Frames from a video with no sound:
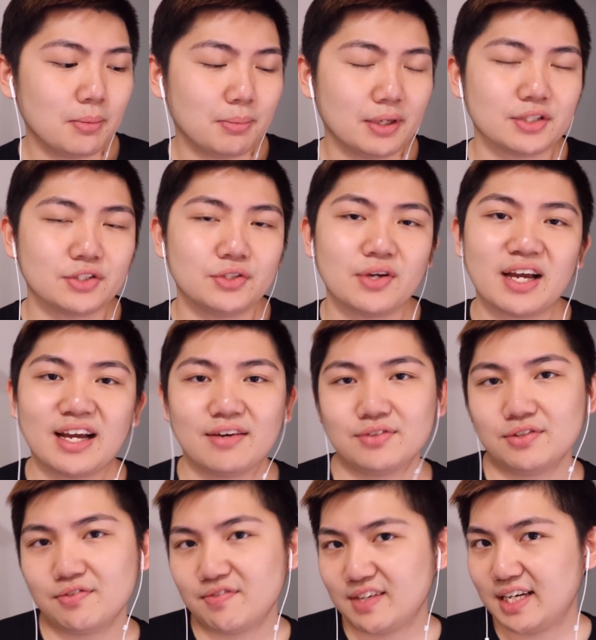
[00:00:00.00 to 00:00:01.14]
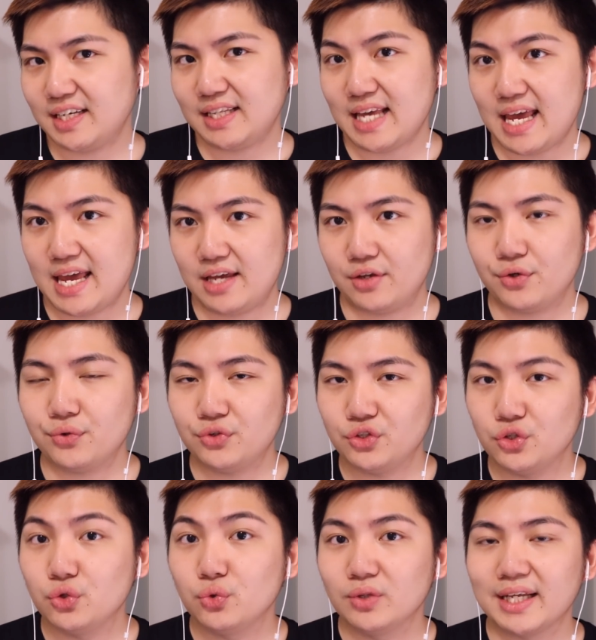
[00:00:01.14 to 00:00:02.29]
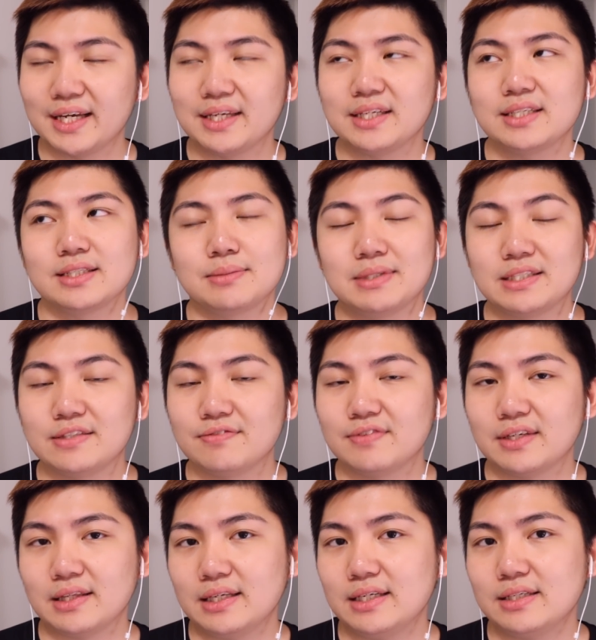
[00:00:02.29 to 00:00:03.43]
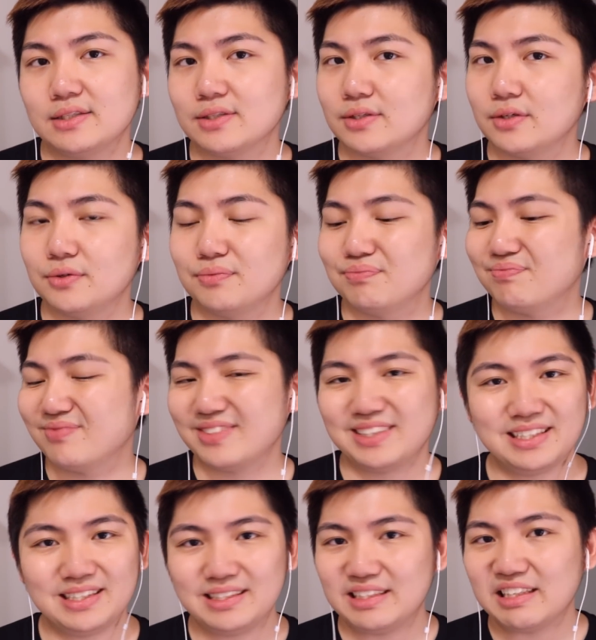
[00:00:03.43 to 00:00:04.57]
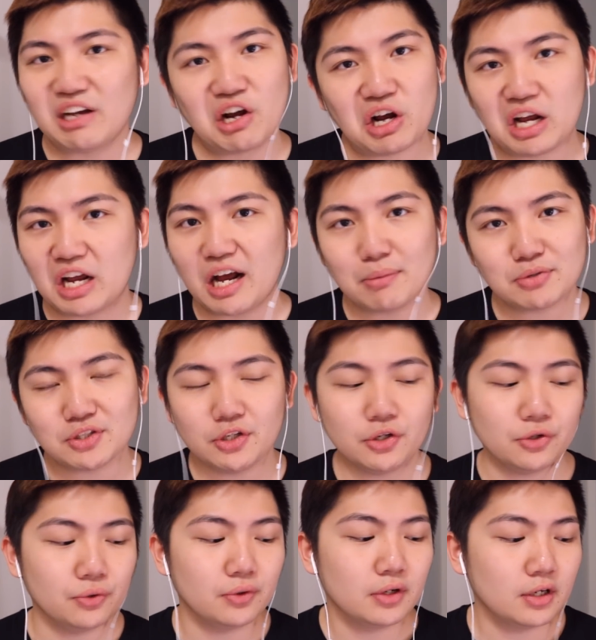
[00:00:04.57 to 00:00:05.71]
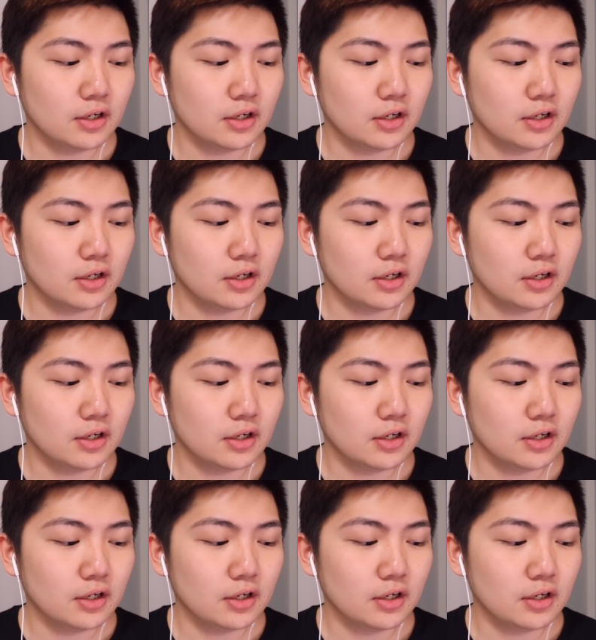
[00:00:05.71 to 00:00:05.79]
But you have to find the angle you like specifically, so up to you.